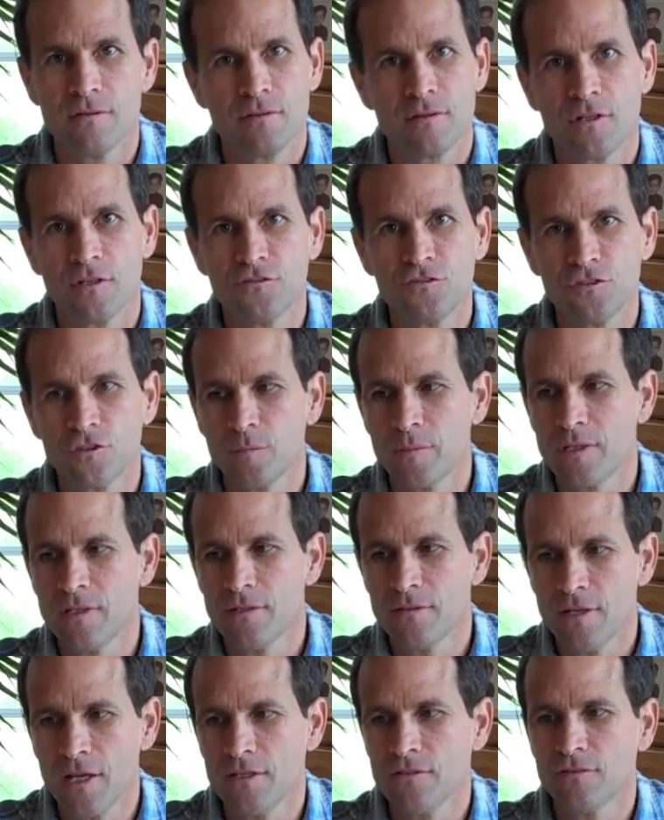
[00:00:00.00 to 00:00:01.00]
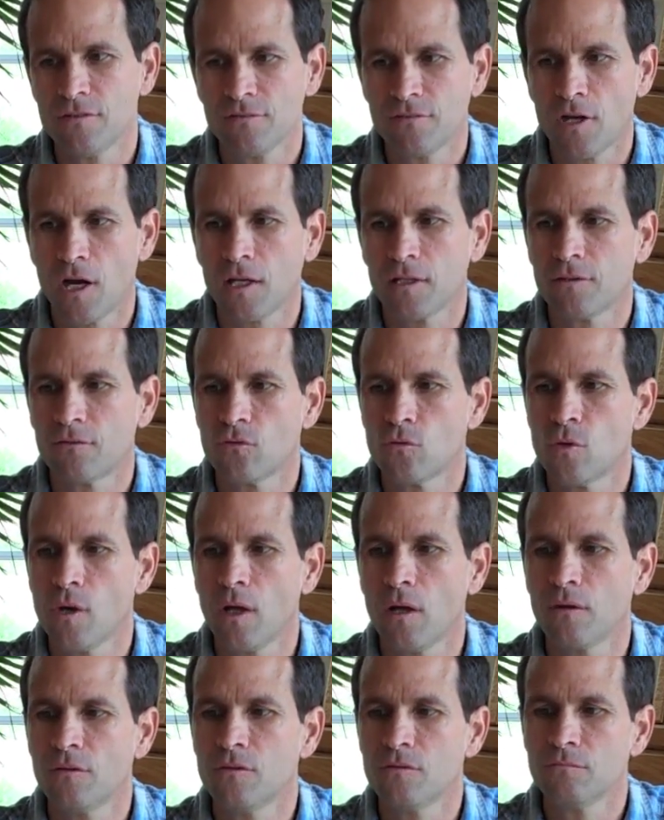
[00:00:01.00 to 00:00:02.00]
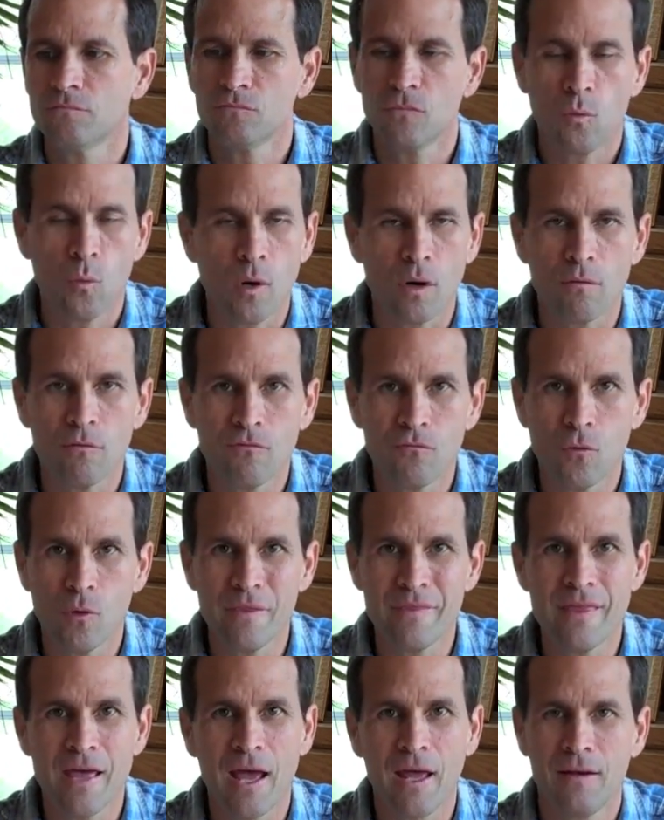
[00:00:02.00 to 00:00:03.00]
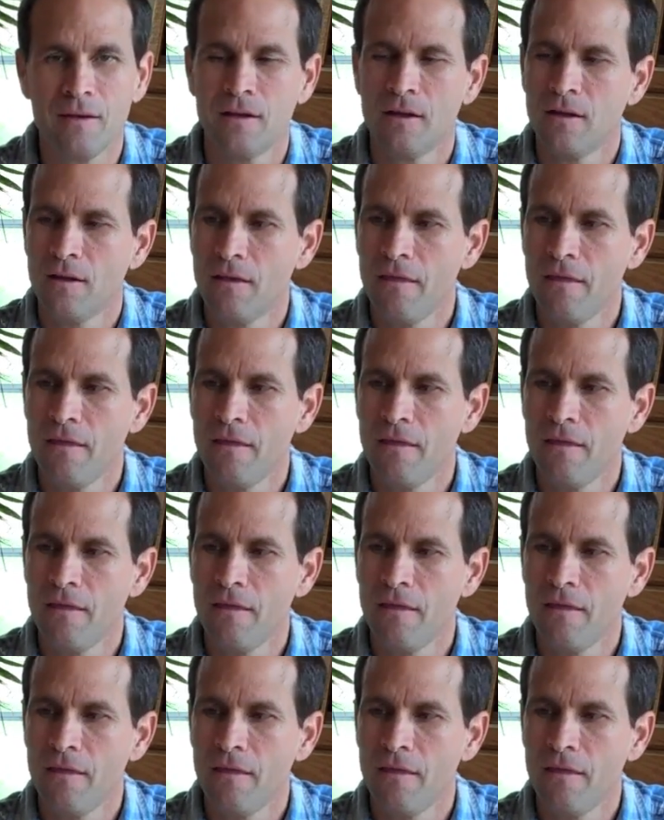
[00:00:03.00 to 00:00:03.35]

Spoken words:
consuming the taste of cod liver oil and want to avoid that.